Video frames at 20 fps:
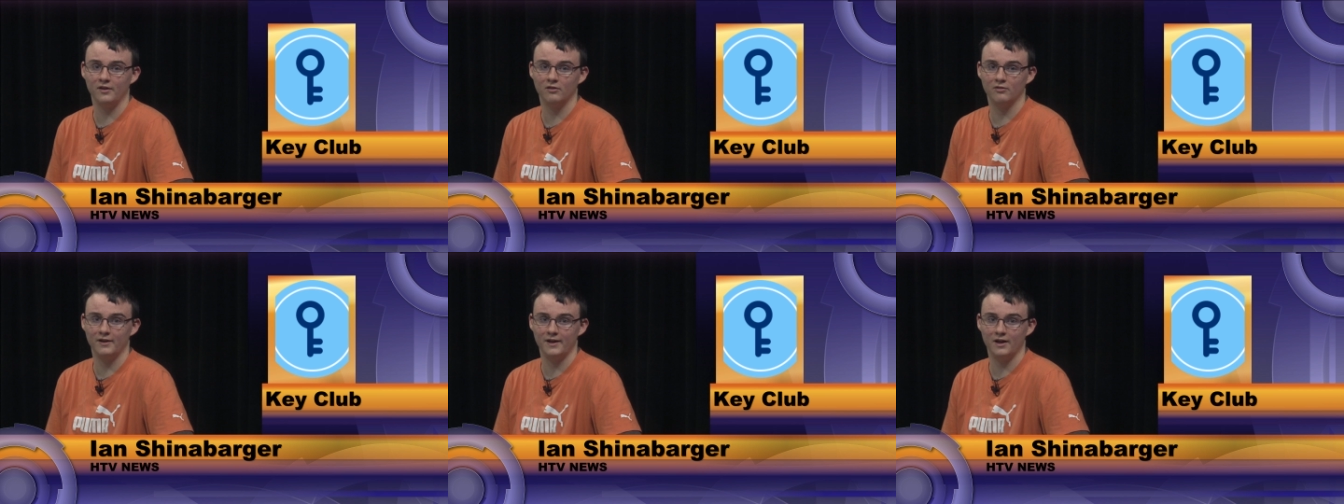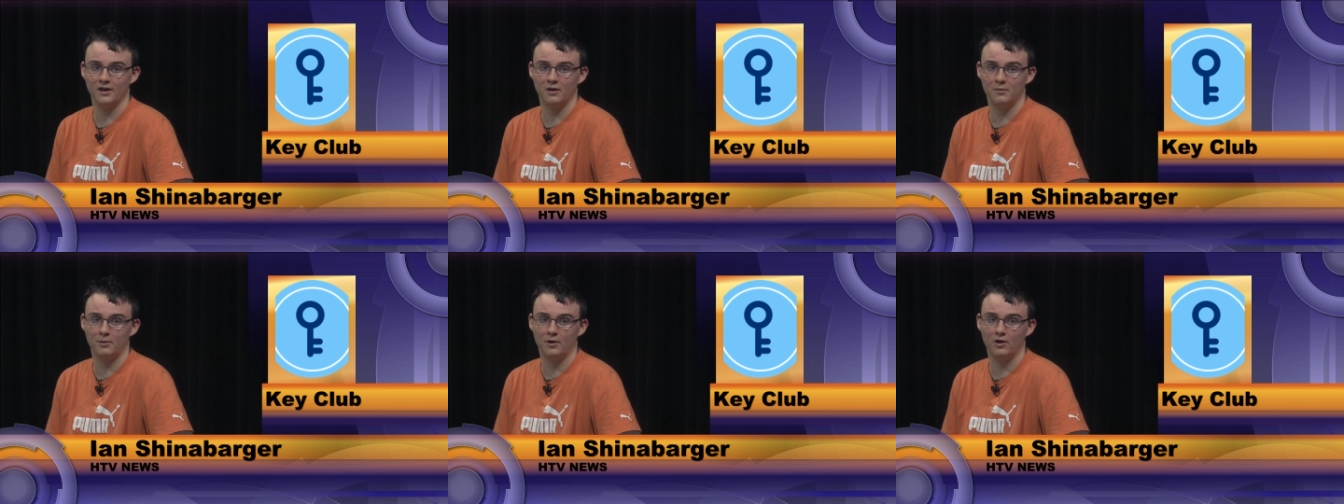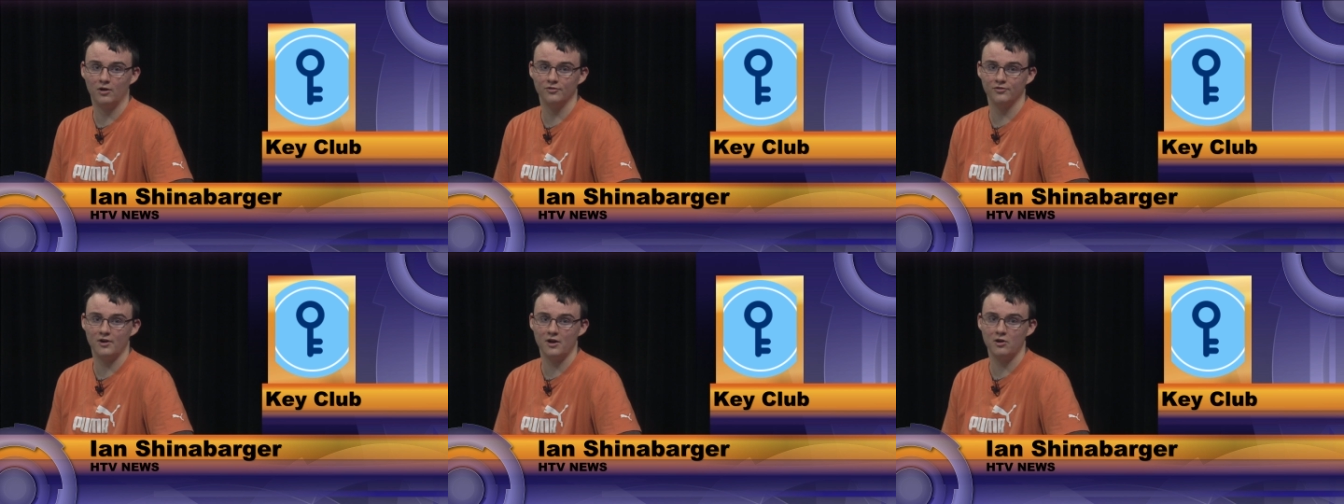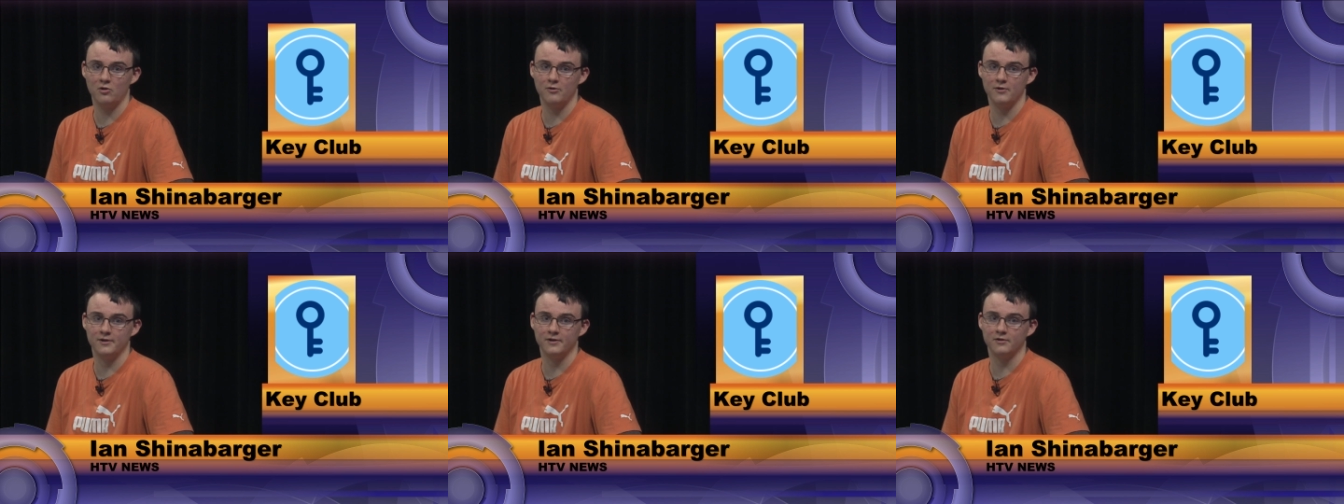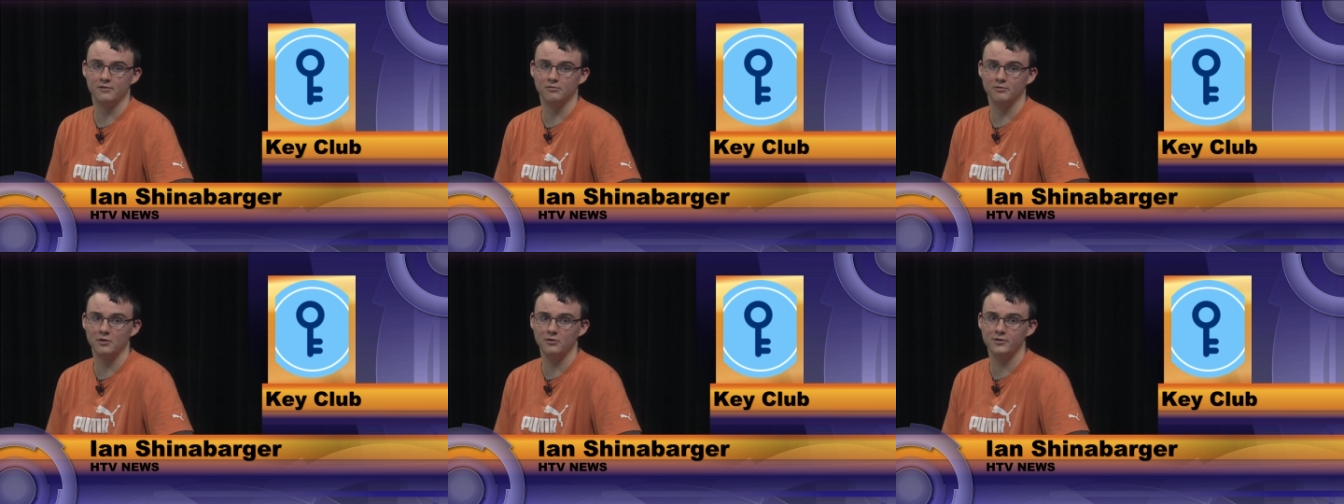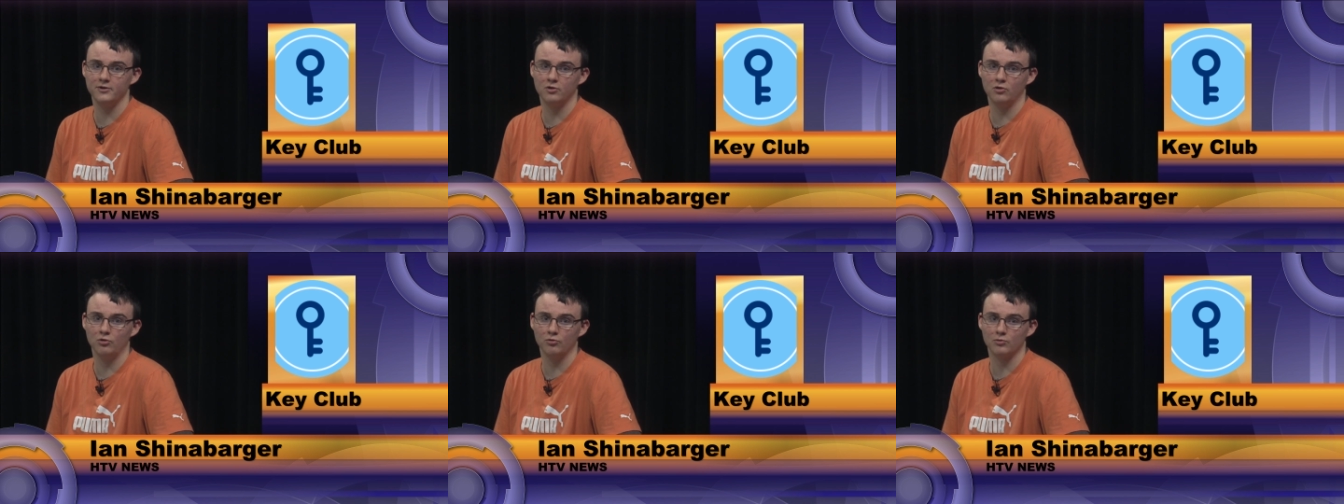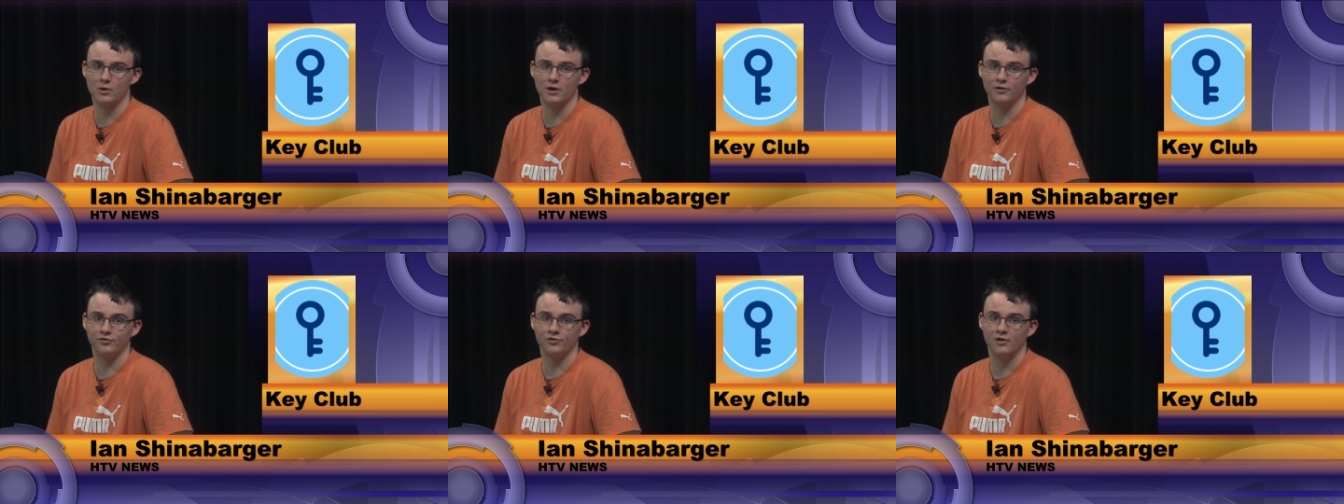Elena Palazzotto and Lily
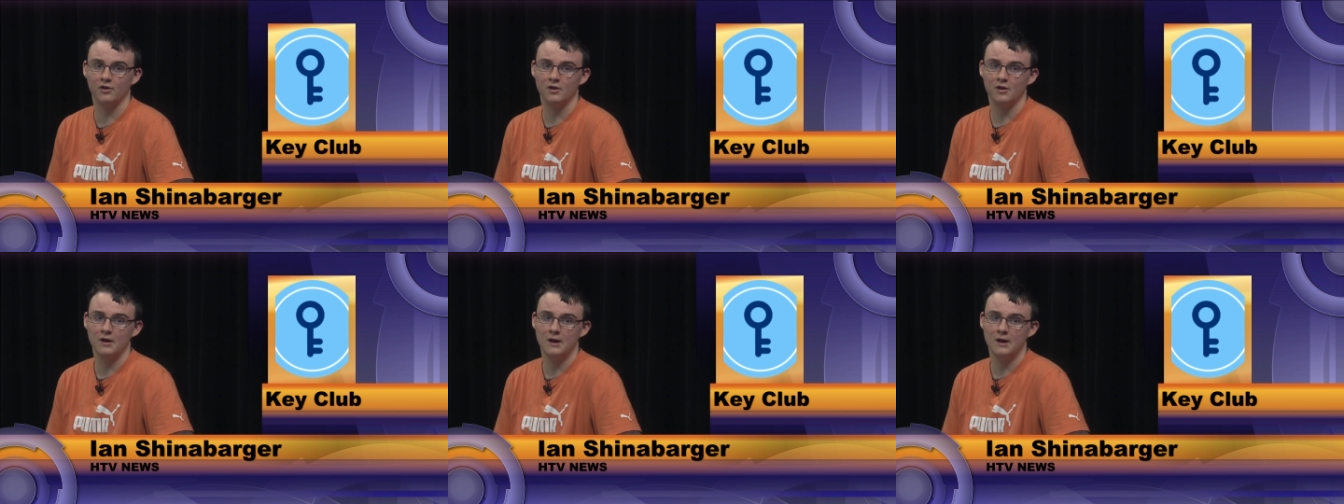Colross.